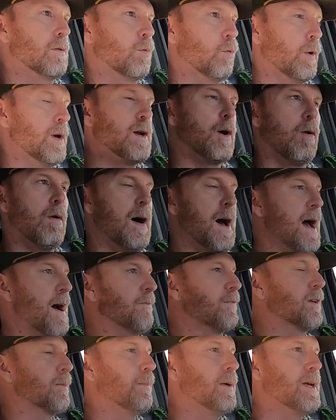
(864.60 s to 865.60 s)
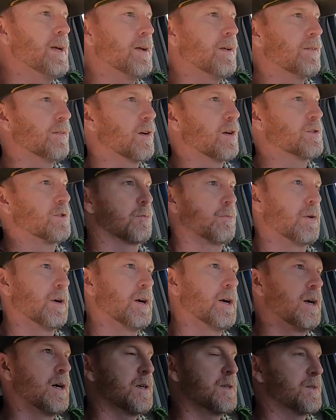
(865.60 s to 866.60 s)
we don't have to be in such a
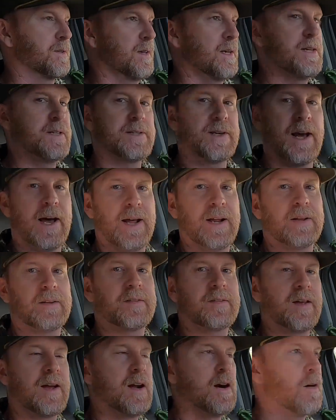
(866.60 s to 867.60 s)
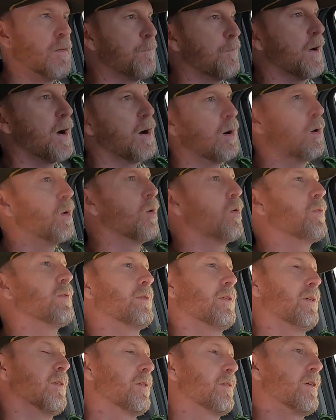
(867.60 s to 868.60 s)
rush. These dang cell
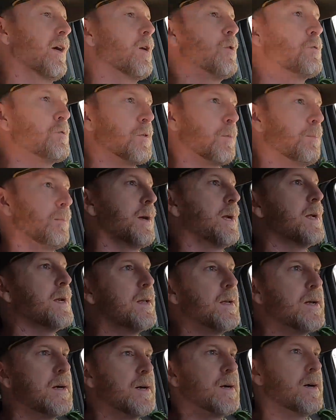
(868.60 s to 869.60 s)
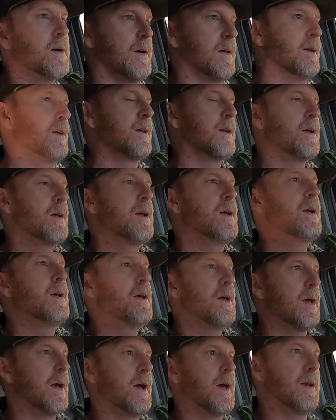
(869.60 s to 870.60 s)
phones and social media and
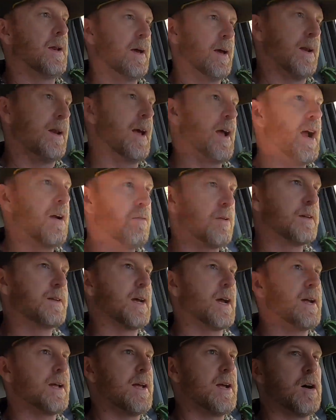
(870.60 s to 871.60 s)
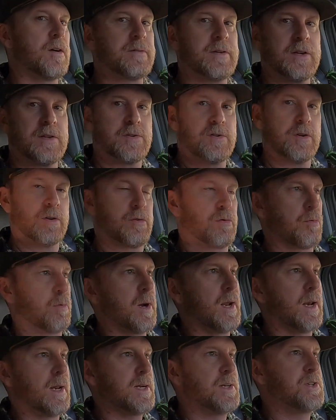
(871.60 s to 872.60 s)
and, and everything else has just
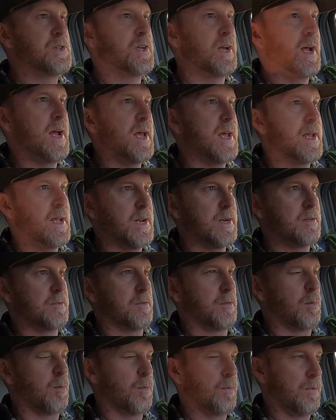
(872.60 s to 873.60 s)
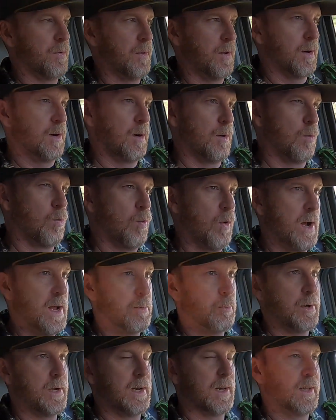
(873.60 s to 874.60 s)
really changed the, the way
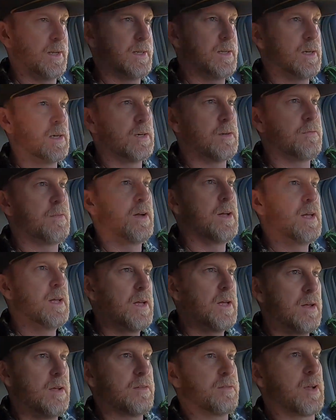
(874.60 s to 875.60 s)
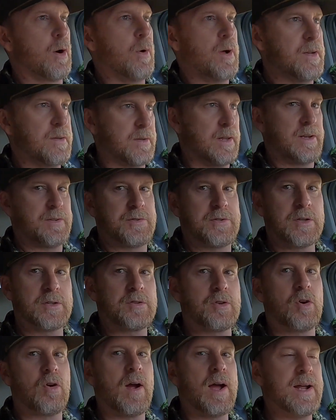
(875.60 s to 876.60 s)
we live. So it's, it's
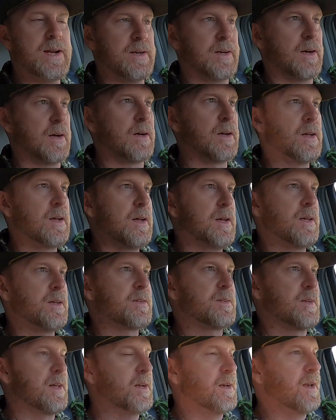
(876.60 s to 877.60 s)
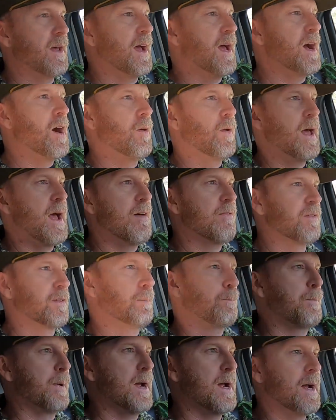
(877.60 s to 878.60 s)
just great to sit down, have
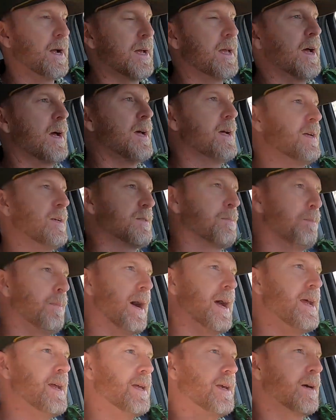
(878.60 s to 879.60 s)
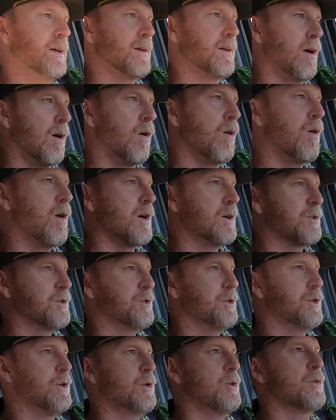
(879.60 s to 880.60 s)
some pancakes, bacon, orange
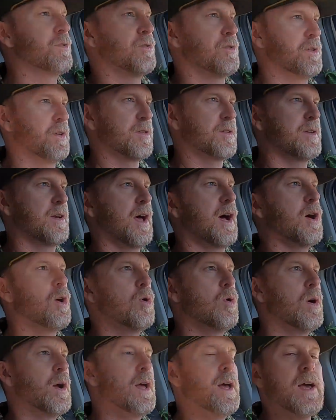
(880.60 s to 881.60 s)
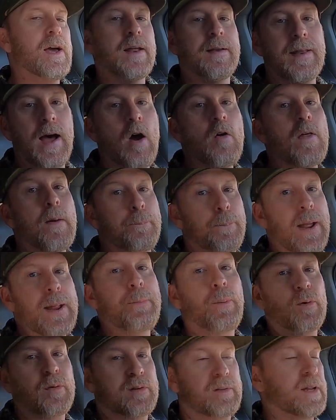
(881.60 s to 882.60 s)
juice. Just know know that
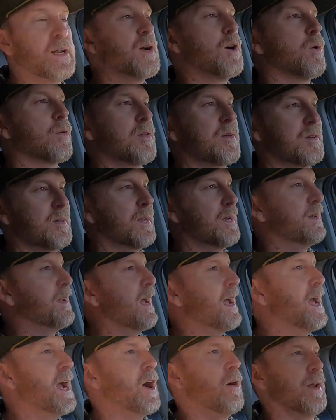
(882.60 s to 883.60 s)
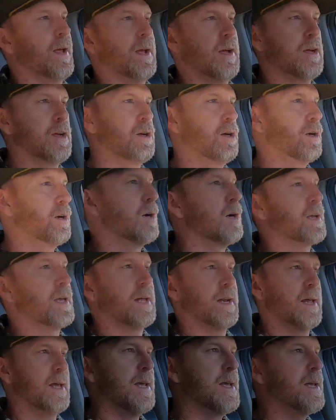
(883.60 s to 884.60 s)
people still sit down and cook
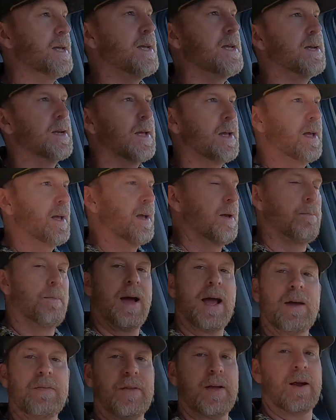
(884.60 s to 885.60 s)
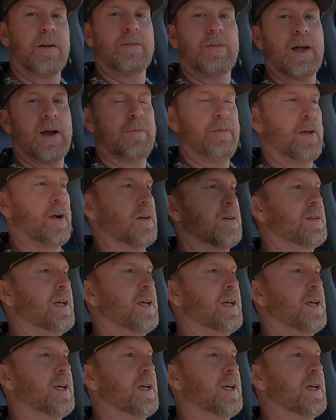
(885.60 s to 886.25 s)
and eat. Man, their, their, their